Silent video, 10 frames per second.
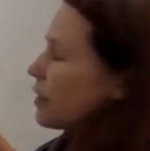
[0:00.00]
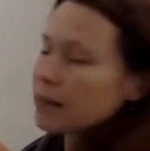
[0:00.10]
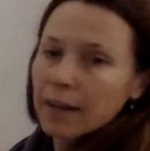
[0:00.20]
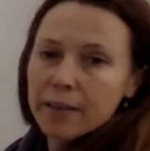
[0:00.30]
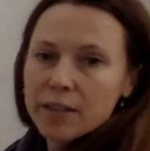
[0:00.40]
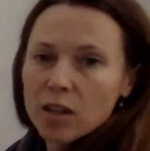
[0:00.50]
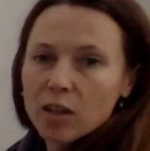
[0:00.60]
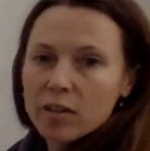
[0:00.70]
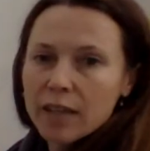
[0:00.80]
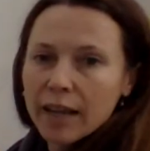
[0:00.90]
Now this
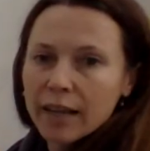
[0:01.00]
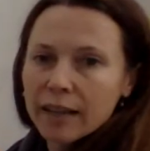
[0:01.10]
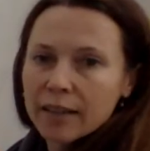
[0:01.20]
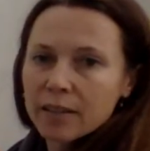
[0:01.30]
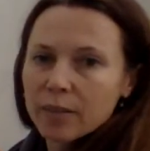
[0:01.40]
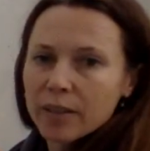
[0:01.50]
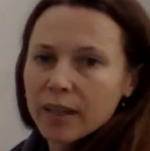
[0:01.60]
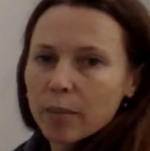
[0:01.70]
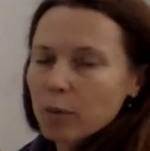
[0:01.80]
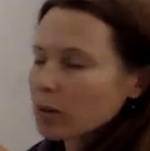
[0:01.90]
cos A with a
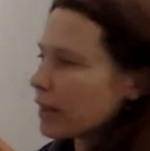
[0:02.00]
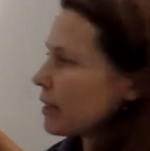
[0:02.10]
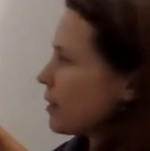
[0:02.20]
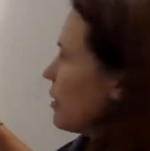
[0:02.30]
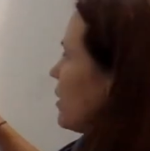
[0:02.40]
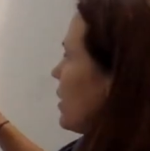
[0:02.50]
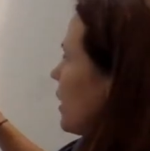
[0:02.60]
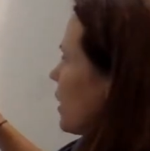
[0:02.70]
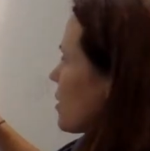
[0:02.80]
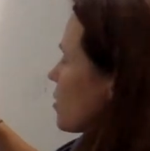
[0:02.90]
capital letter
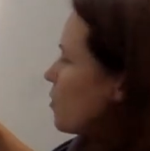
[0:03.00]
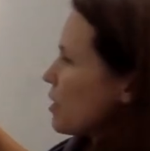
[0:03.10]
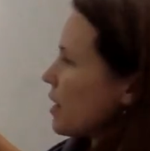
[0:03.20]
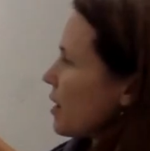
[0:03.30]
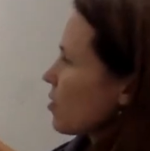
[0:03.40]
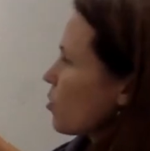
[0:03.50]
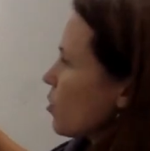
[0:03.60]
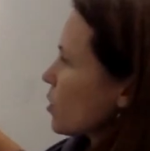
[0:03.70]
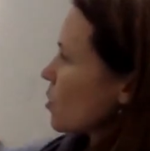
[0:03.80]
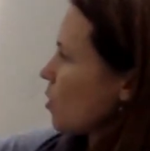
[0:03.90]
has to be the angle
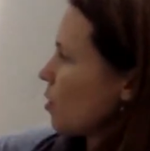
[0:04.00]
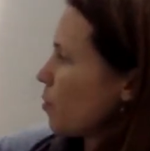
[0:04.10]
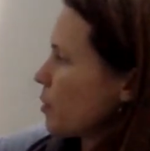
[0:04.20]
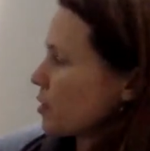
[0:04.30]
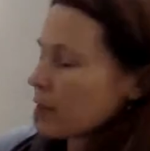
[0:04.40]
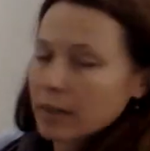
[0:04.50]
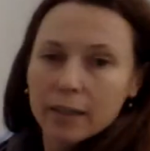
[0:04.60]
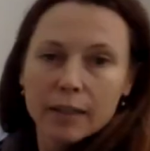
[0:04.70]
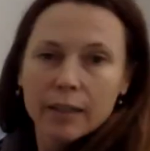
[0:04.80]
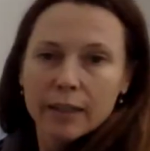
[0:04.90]
that's opposite
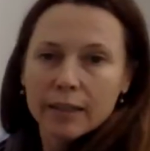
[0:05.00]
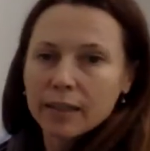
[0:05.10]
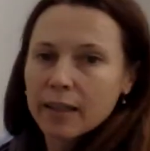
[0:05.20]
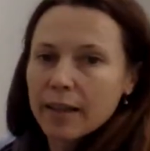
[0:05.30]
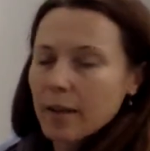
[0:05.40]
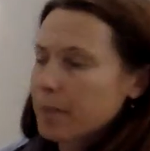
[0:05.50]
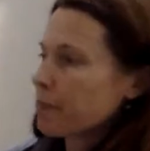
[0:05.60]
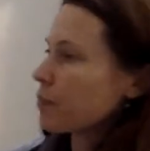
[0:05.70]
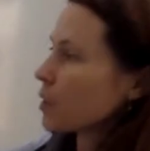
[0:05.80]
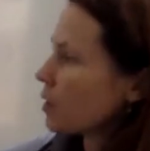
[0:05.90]
little a.
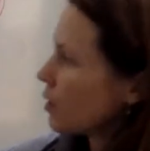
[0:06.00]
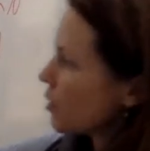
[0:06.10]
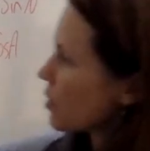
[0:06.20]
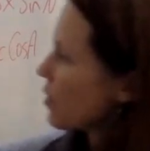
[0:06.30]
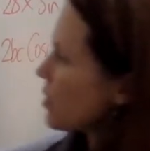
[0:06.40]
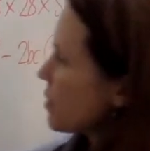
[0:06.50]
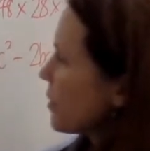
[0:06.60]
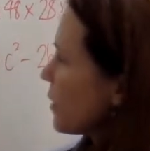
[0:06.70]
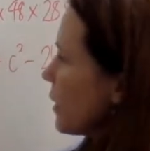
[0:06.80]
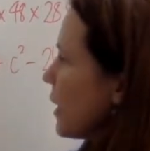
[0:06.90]
So this is
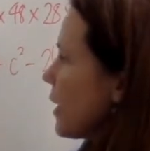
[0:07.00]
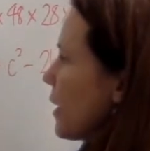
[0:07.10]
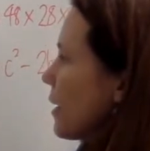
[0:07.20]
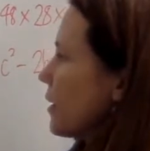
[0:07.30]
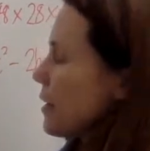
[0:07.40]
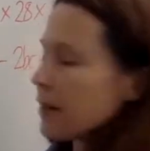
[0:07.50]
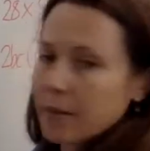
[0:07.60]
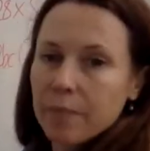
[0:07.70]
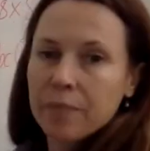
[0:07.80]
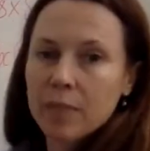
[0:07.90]
little a out here.
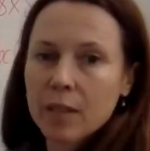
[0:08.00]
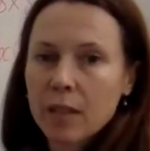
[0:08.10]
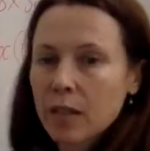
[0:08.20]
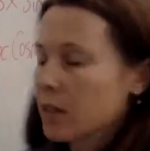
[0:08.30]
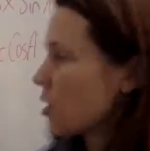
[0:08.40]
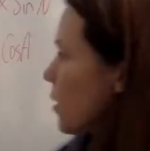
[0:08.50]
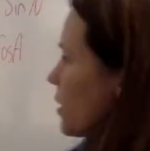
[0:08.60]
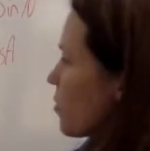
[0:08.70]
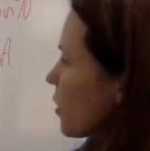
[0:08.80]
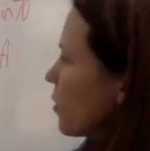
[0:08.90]
So
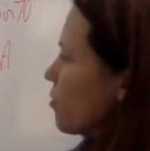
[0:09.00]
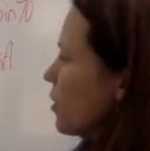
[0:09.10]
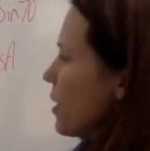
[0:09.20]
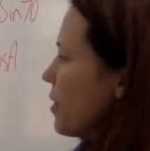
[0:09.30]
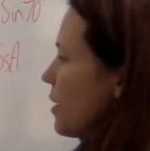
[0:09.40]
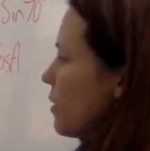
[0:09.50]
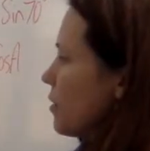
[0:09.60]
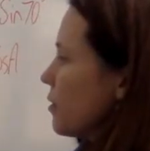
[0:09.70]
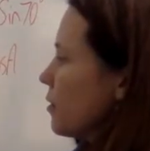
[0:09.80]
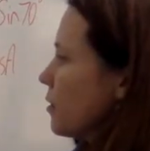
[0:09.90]
as we're going to find
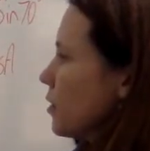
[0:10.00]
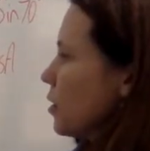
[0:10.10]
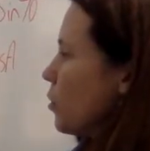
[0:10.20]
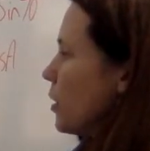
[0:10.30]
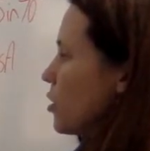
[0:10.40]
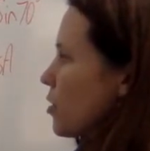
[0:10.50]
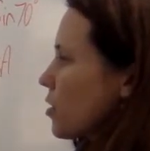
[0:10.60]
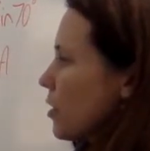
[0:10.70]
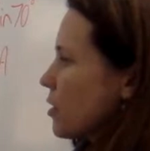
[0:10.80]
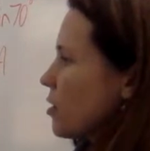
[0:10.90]
that, we're just
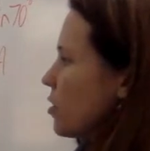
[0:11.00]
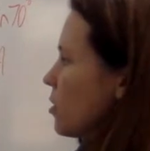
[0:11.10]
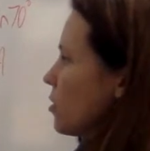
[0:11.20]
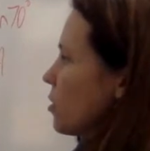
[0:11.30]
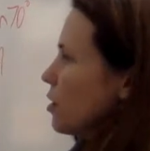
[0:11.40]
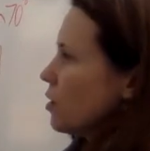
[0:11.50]
going to do,